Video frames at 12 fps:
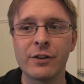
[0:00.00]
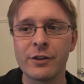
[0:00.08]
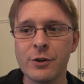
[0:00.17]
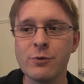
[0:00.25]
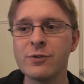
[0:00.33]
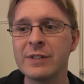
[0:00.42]
You're
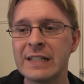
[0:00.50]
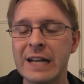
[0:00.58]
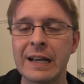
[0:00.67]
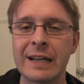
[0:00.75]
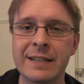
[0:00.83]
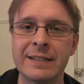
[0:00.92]
usually
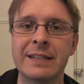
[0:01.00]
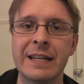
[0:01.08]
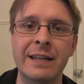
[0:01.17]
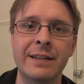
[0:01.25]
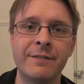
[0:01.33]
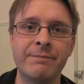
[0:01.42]
not going to
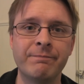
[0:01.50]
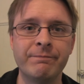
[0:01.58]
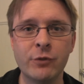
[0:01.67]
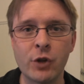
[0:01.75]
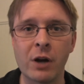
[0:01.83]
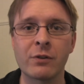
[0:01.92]
see
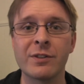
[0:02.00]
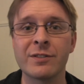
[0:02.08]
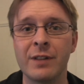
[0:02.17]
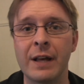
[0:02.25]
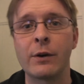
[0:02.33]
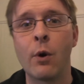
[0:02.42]

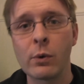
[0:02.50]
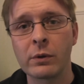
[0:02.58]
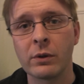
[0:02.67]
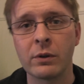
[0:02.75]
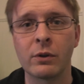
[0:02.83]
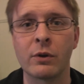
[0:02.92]
genres like
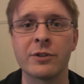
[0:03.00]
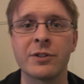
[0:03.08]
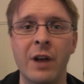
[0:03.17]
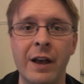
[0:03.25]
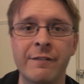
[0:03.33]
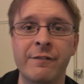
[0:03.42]
horror or
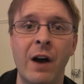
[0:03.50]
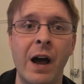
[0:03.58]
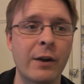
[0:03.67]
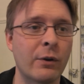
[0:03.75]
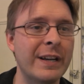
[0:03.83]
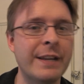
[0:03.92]

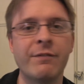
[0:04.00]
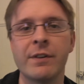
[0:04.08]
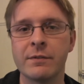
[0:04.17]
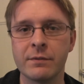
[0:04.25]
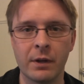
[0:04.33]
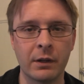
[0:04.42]
sci-fi or
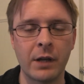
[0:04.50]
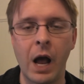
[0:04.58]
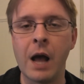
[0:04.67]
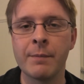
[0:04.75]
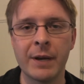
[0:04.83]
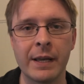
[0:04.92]
even
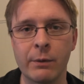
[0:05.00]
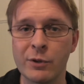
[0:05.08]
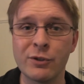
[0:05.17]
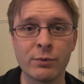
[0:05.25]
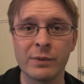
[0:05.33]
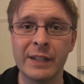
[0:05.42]
comedy,
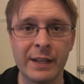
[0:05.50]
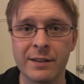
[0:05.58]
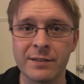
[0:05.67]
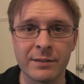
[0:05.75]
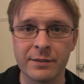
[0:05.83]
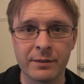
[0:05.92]
which really
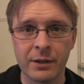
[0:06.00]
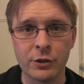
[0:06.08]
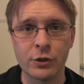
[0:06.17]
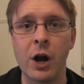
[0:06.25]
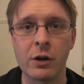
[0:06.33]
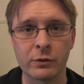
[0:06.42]
isn't a
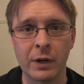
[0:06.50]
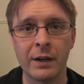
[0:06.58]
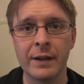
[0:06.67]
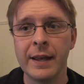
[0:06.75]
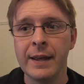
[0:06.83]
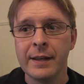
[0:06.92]

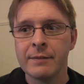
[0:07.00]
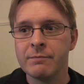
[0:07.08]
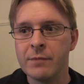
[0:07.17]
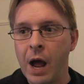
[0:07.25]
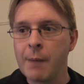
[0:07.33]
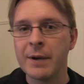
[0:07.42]
genre,
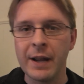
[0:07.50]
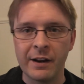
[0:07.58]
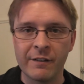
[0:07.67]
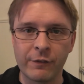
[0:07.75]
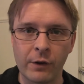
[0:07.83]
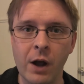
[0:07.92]

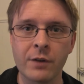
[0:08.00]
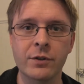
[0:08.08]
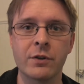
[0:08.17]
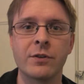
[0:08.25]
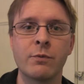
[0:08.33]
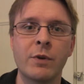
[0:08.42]
nominated for
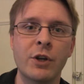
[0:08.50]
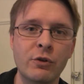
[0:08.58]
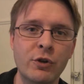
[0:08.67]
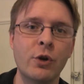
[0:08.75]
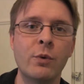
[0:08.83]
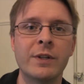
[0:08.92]
Oscars, and when you
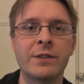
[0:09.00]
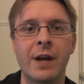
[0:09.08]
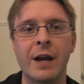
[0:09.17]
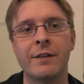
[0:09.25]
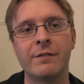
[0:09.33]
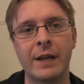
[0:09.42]
do, it's
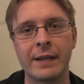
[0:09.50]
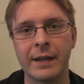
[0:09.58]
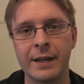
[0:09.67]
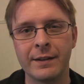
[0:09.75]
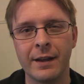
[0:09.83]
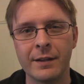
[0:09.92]
kind of
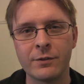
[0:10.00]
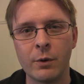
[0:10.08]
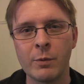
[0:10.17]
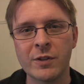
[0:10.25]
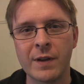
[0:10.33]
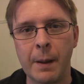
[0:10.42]
like, it's
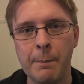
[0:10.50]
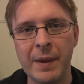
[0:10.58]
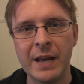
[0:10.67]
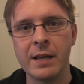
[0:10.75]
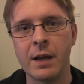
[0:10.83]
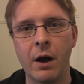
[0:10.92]
almost like a
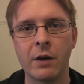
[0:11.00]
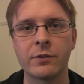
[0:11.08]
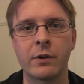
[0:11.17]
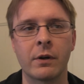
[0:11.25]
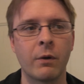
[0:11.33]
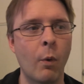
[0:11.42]
pity
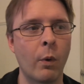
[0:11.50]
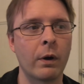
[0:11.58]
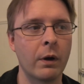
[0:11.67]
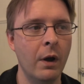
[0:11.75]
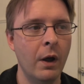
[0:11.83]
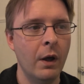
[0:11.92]
Oscar,
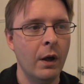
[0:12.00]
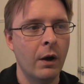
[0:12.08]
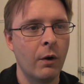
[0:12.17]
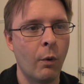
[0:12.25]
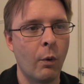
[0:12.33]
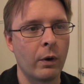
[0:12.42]
or
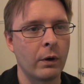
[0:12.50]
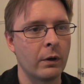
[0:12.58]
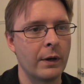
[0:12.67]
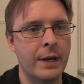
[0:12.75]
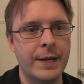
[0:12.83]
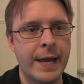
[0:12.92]

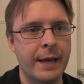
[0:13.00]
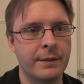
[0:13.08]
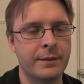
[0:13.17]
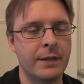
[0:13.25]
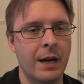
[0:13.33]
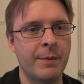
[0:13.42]

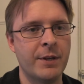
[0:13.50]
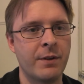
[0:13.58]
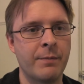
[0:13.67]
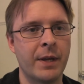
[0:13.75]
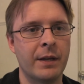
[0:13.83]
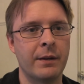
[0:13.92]
it's got to be
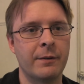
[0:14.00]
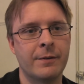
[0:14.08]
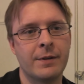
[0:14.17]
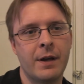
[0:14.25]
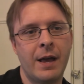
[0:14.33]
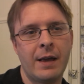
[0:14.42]
something
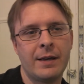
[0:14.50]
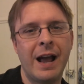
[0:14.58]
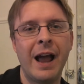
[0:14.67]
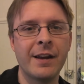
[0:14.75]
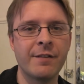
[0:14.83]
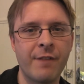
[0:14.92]

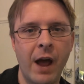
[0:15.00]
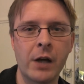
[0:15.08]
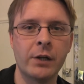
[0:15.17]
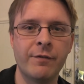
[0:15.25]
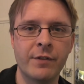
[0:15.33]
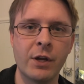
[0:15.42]
kind of
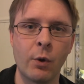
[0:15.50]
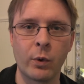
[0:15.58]
out of the